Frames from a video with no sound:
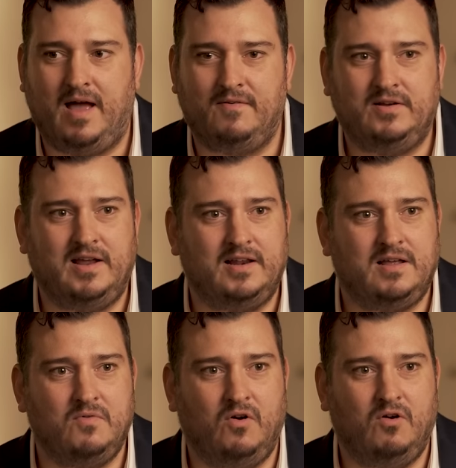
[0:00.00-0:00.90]
every day I'd
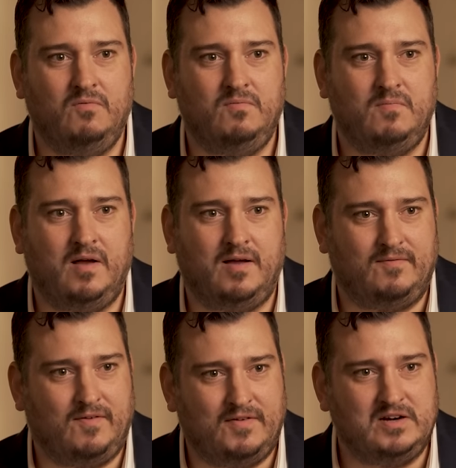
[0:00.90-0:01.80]
come home,
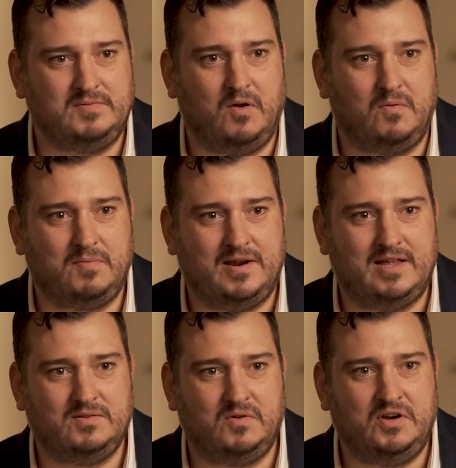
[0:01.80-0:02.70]
if I finished my homework, my dad
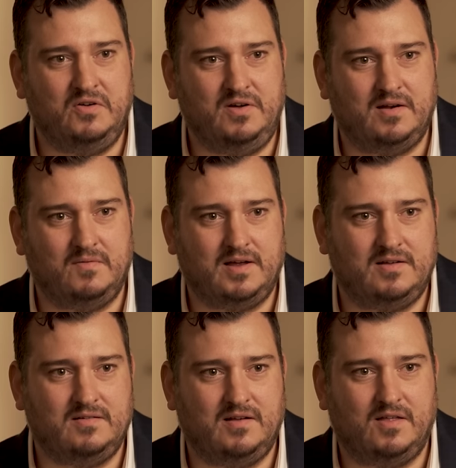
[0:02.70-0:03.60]
said, what are you doing? I'm like,
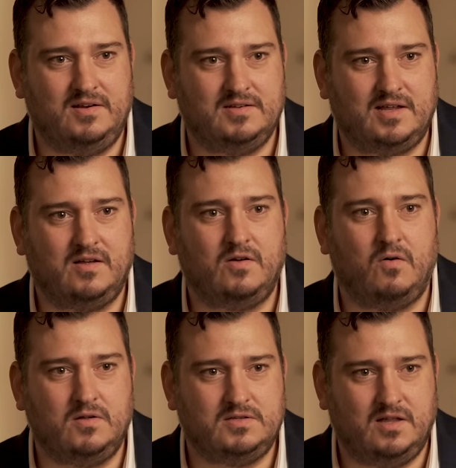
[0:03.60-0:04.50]
nothing. He's like, go
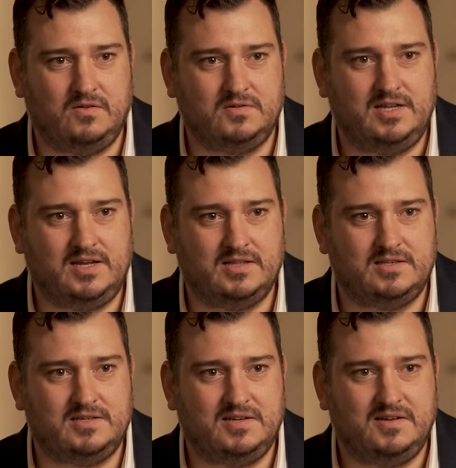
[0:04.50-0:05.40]
out and sell those
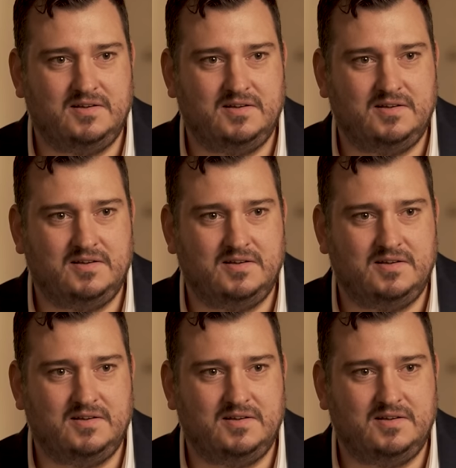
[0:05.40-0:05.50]
tickets.